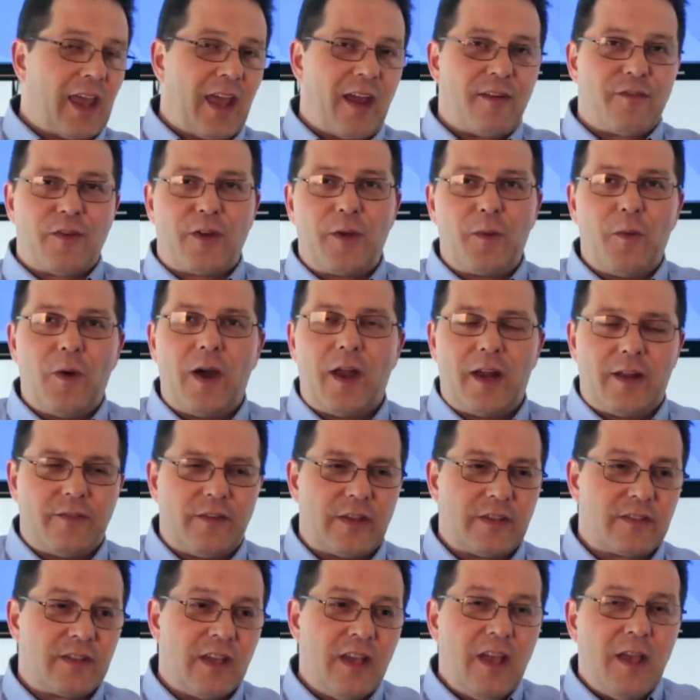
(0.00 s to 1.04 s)
Every one of
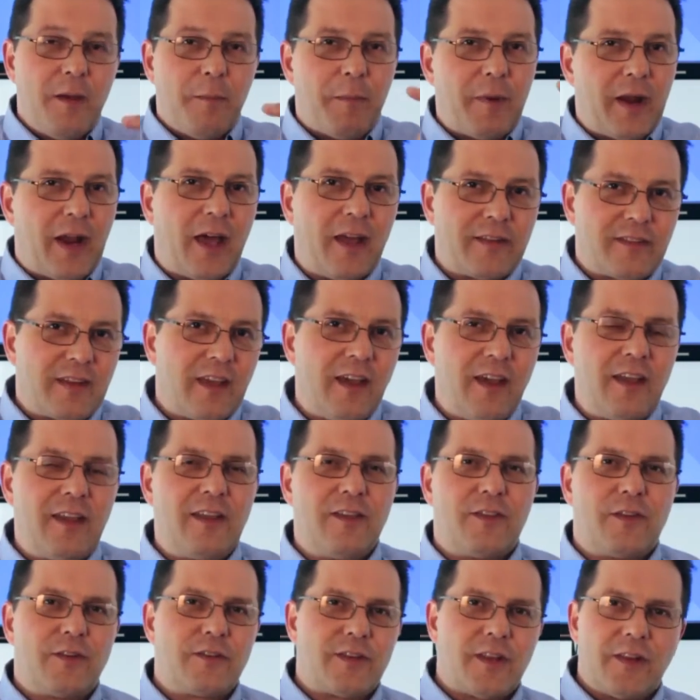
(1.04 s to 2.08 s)
us. But I'll tell
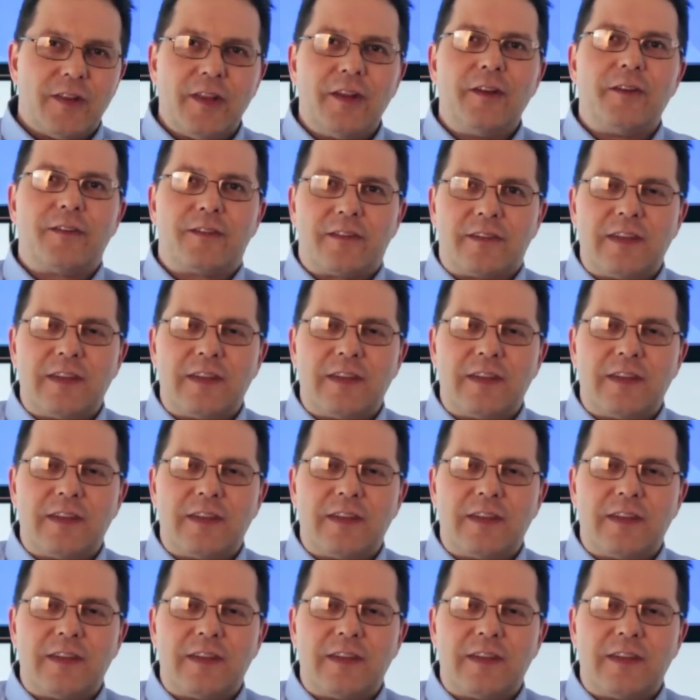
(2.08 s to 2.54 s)
you, there's a little